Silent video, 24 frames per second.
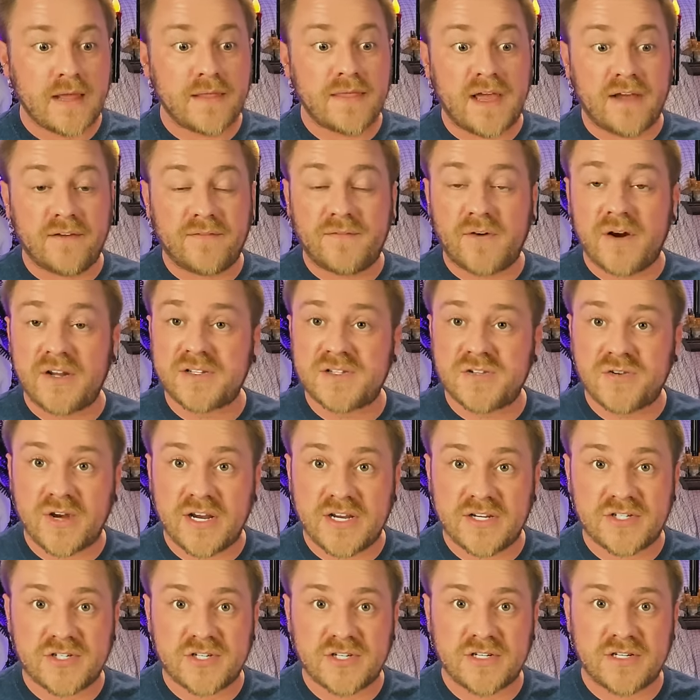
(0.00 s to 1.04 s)
that
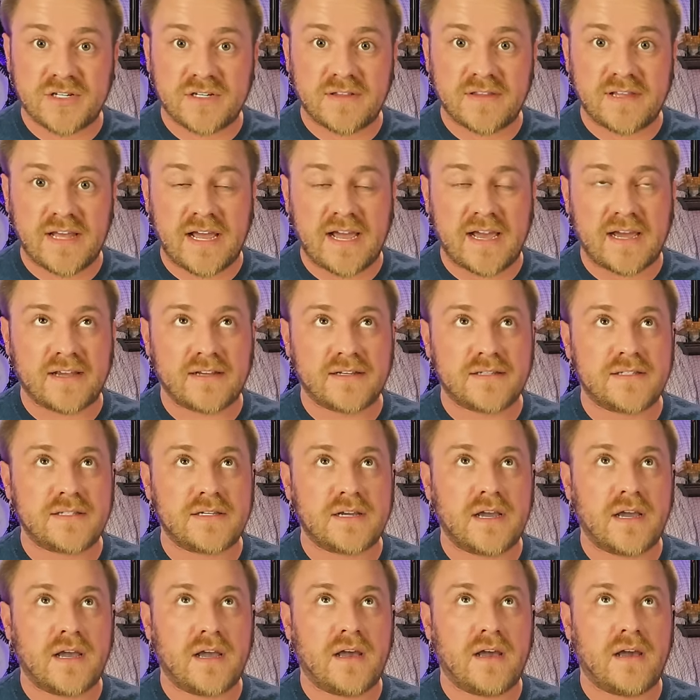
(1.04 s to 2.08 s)
frustration, that
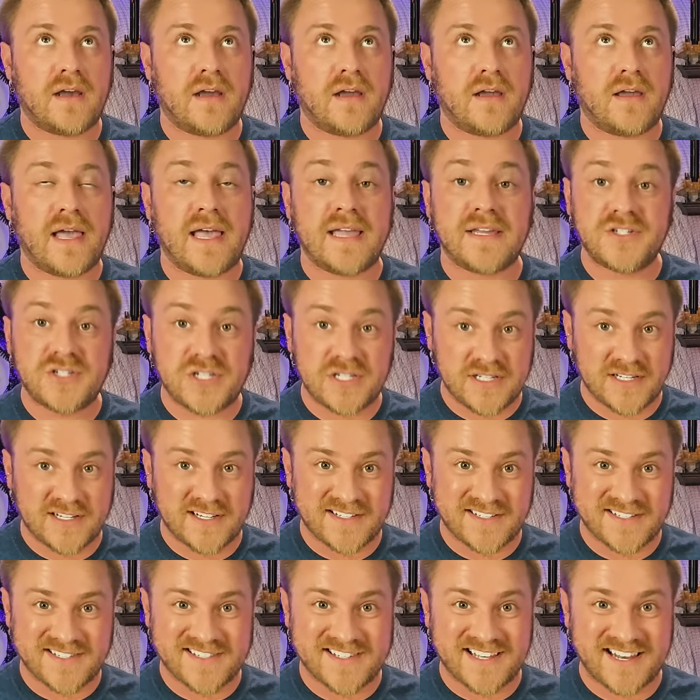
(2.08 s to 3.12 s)

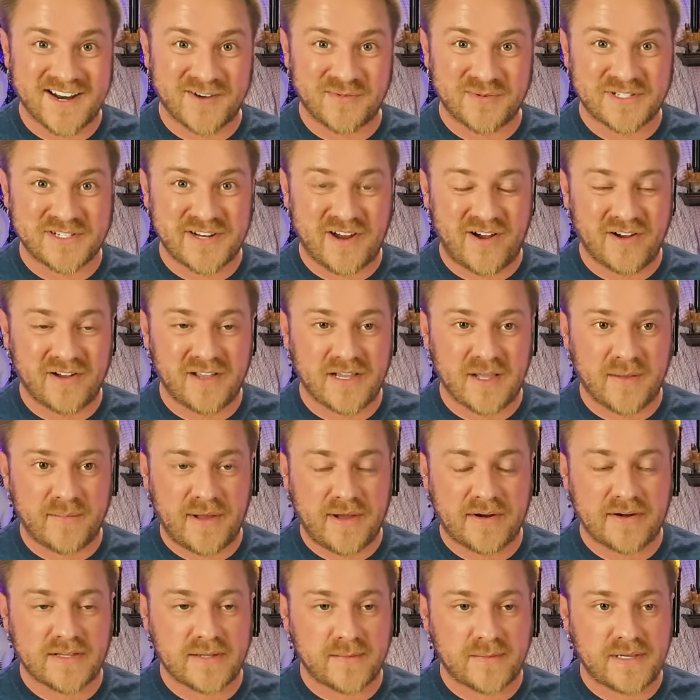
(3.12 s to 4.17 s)
edginess that I was talking
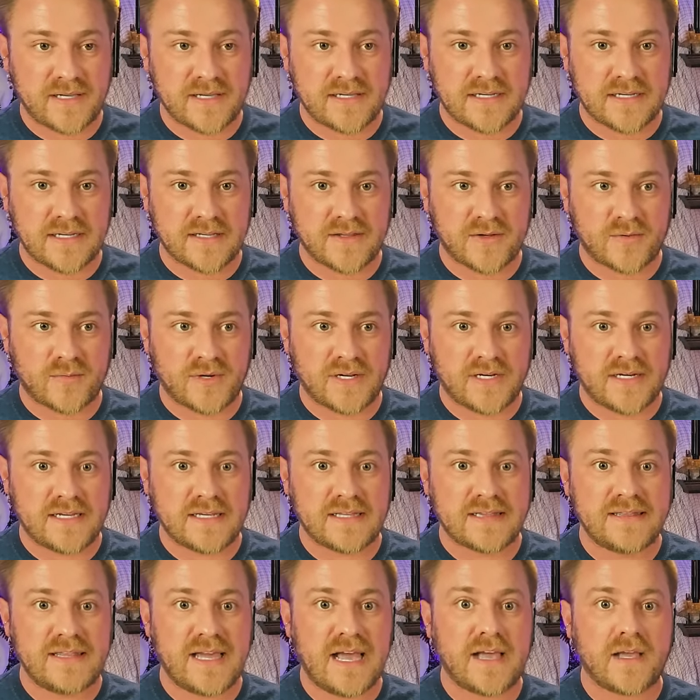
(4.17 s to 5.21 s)
about at the beginning of the
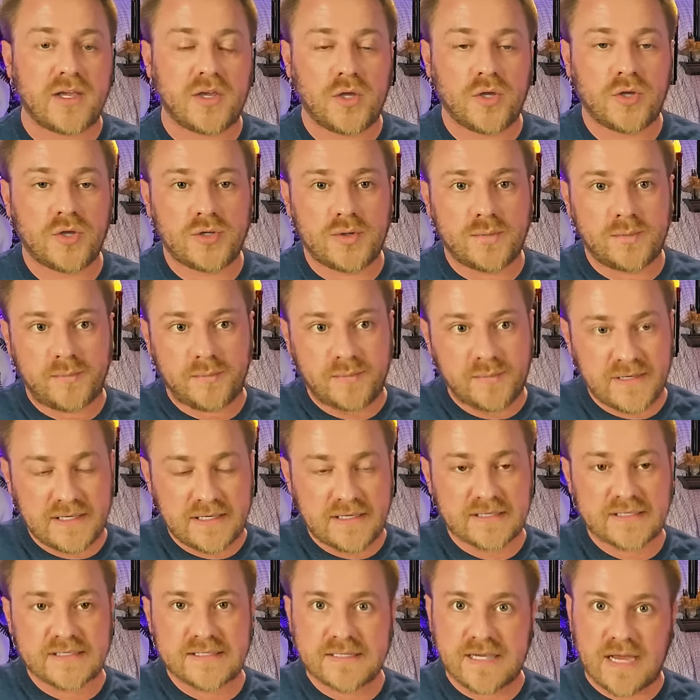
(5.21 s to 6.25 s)
reading, that could
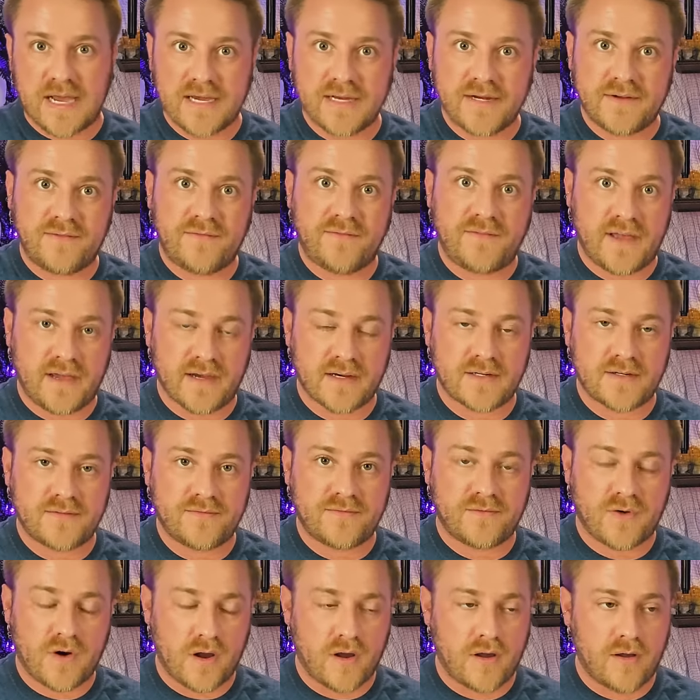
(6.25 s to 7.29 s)
be a side effect
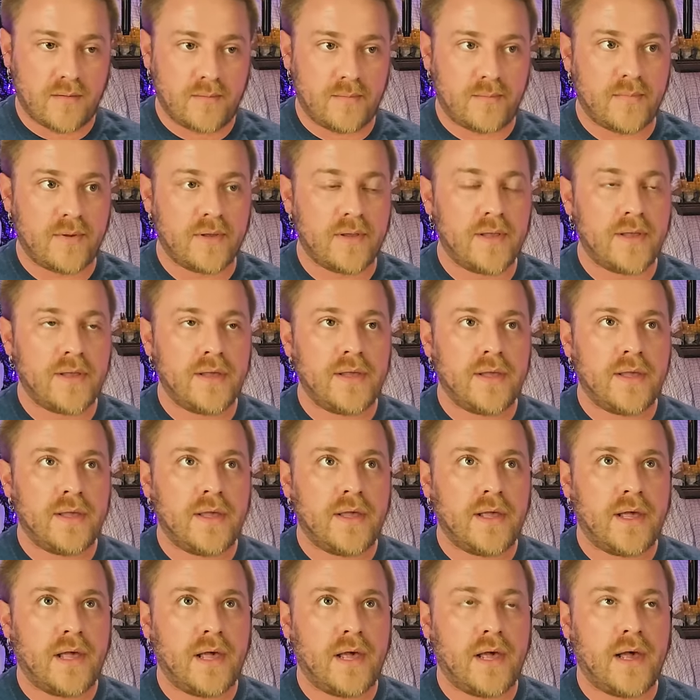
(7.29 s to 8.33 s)
from
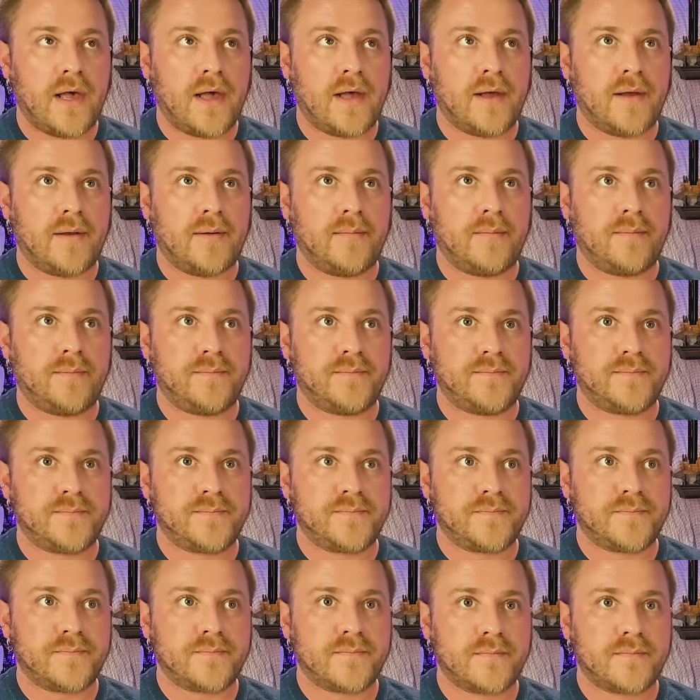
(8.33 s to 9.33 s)
not